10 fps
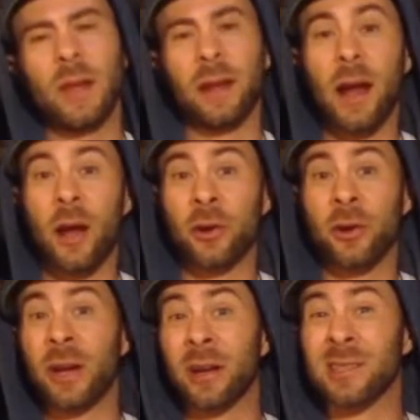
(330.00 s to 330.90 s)
And how
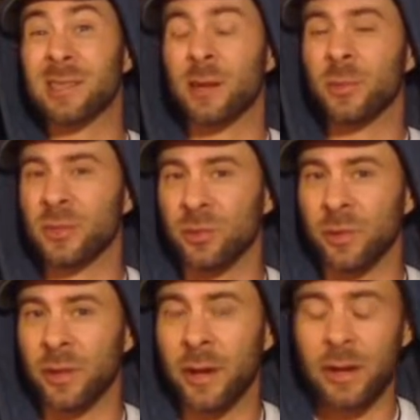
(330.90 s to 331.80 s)
your hand is set up to do
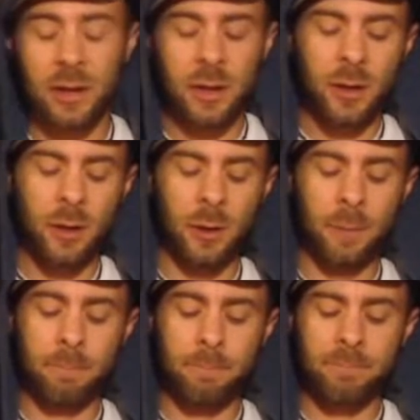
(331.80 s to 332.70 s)
that.
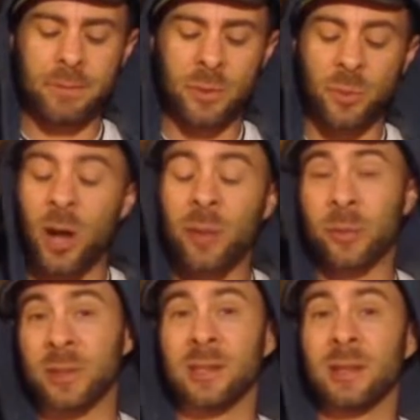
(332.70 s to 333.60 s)
The
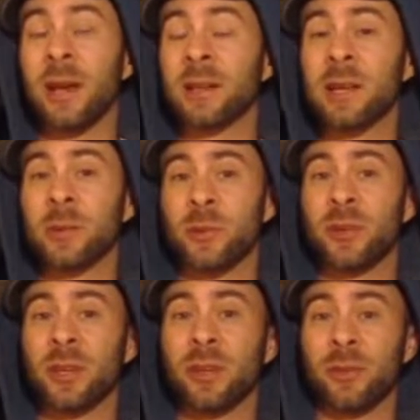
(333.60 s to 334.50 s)
problem is a lot of times we
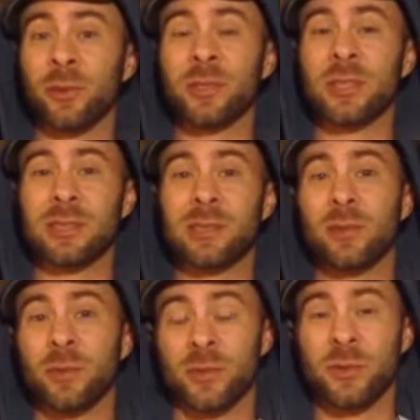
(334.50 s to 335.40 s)
think of those things in
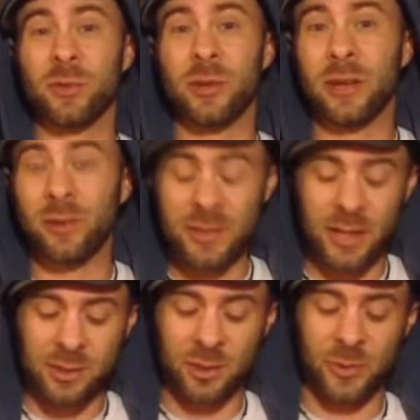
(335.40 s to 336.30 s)
terms of strength or
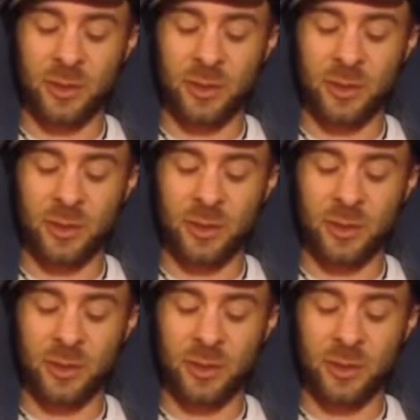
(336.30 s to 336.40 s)
tension.